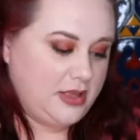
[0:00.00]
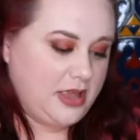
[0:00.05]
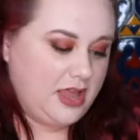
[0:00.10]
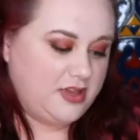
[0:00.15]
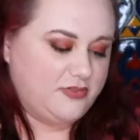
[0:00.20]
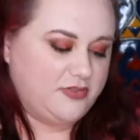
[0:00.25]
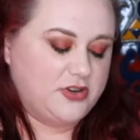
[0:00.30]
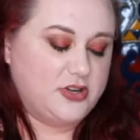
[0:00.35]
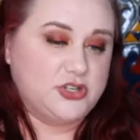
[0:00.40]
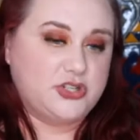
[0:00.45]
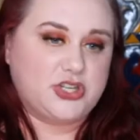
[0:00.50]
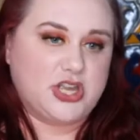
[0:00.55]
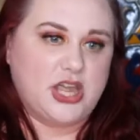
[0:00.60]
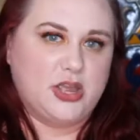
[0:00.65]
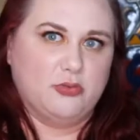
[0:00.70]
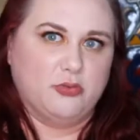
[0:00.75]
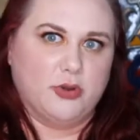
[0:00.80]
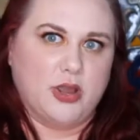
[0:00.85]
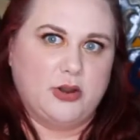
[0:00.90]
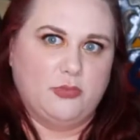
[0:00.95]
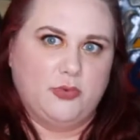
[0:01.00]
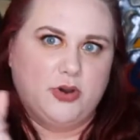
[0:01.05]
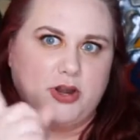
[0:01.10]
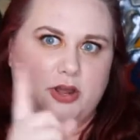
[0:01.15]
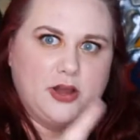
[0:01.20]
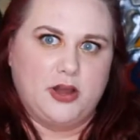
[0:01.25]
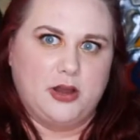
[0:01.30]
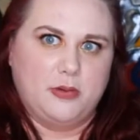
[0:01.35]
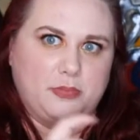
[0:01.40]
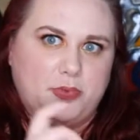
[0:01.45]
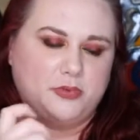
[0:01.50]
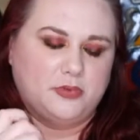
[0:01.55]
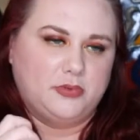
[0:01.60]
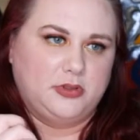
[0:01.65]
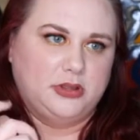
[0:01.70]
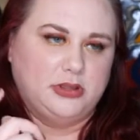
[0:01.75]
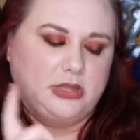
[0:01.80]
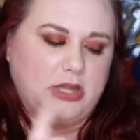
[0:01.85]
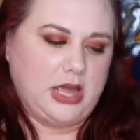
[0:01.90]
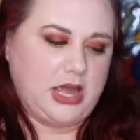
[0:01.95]
I finished a red one up
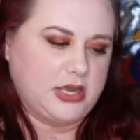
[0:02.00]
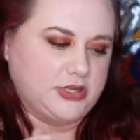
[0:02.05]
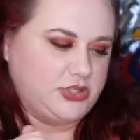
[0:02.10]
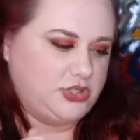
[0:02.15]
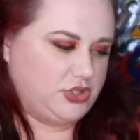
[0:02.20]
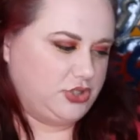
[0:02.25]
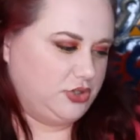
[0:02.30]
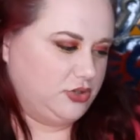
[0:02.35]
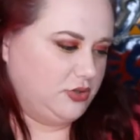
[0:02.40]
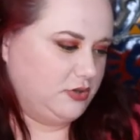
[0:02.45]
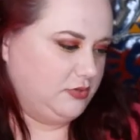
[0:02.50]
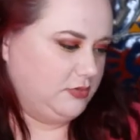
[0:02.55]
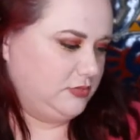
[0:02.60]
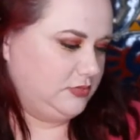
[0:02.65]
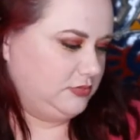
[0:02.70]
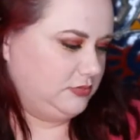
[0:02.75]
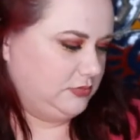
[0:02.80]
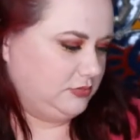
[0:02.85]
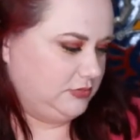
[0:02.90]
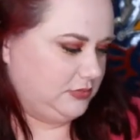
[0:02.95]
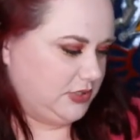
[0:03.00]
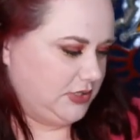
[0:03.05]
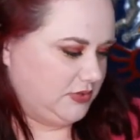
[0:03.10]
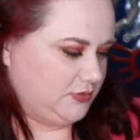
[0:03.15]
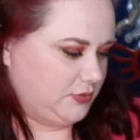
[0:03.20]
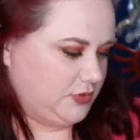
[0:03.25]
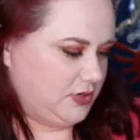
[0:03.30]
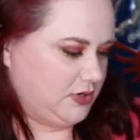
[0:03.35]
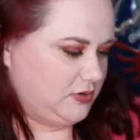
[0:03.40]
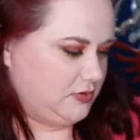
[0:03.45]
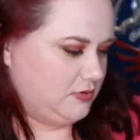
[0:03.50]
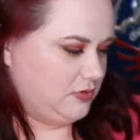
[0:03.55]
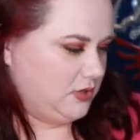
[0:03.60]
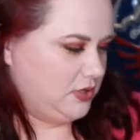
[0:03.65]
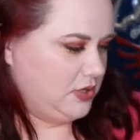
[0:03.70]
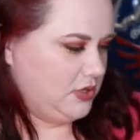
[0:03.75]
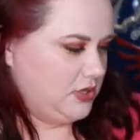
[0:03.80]
last year as well.